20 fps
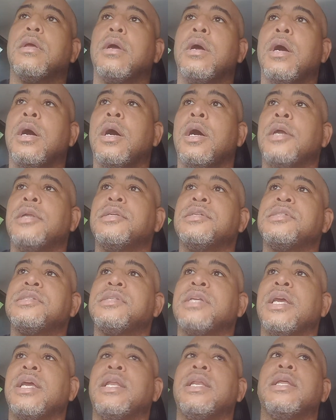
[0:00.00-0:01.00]
an
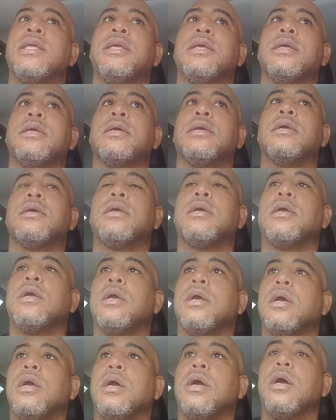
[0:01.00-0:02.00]
understanding
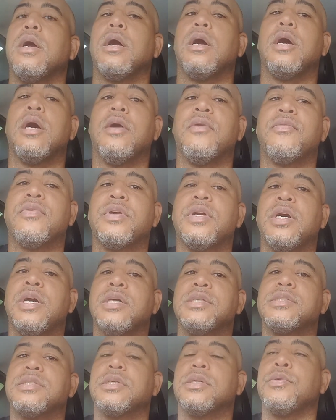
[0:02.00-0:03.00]
of
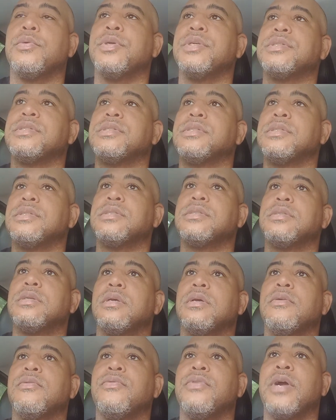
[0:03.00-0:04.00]
consequences
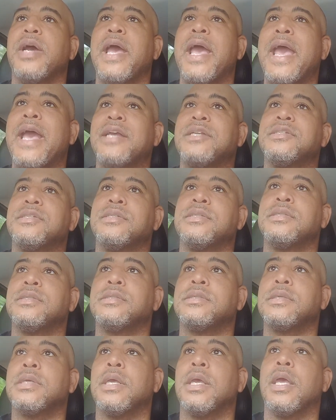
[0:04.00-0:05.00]
for
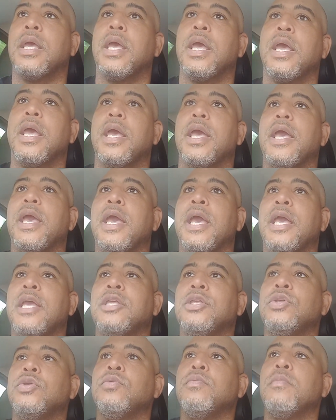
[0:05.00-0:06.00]
actions,
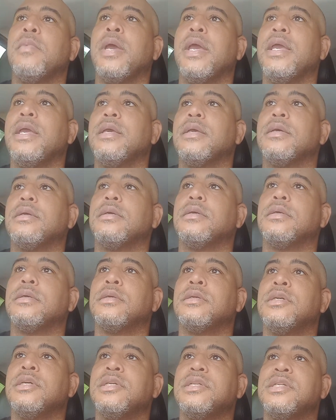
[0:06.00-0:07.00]
and you make
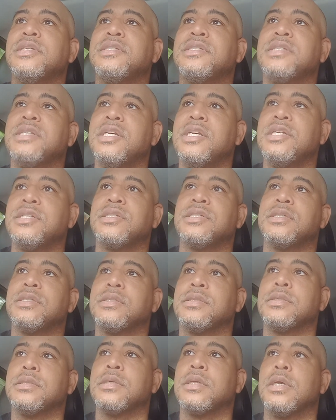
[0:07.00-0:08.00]
good
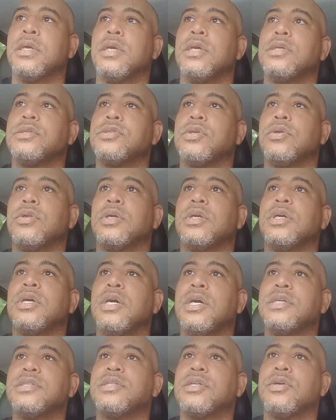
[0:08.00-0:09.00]
decisions so the
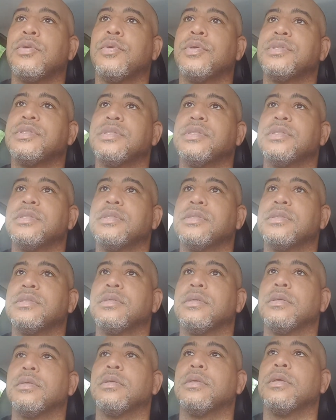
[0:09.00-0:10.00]
consequences,
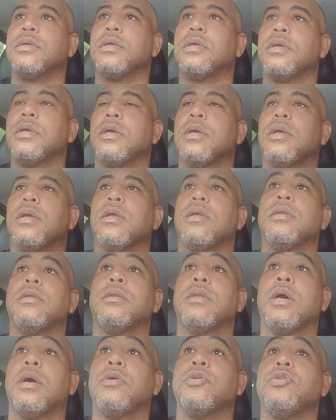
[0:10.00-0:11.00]

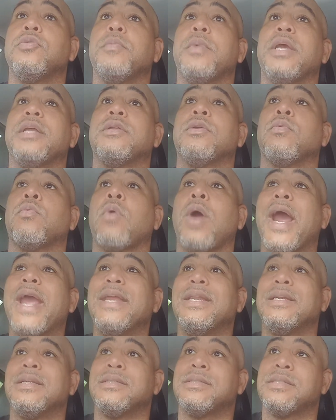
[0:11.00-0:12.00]
no, you make the
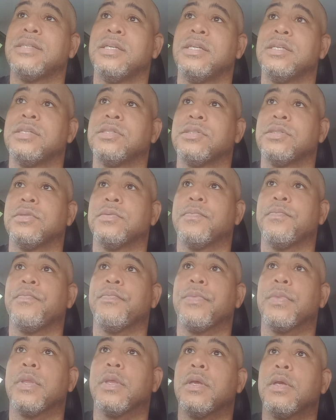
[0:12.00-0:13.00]
right decision
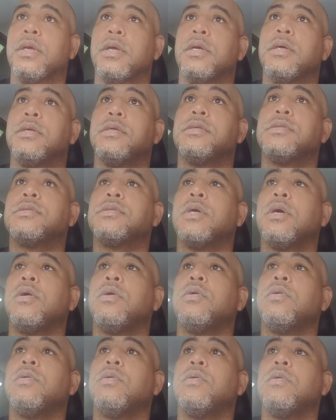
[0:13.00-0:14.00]

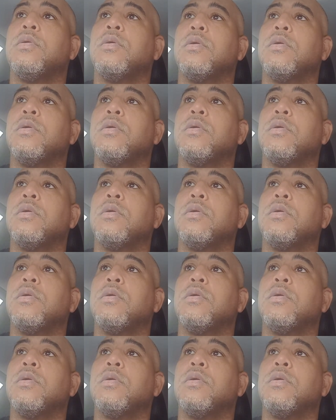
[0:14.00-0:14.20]
so